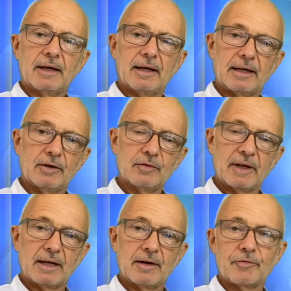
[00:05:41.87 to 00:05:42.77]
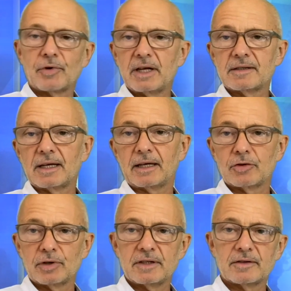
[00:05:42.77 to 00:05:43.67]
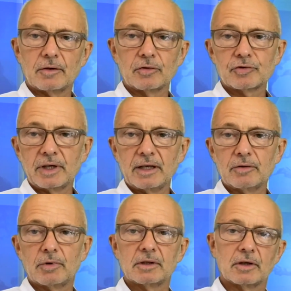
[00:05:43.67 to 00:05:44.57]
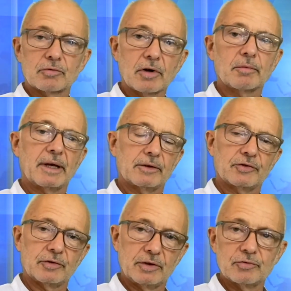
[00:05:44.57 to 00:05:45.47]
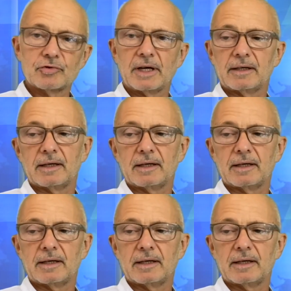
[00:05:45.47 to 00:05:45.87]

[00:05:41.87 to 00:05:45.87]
And I know that I have friends like Chris Aldrin, Wilco Grolman, also in Utrecht,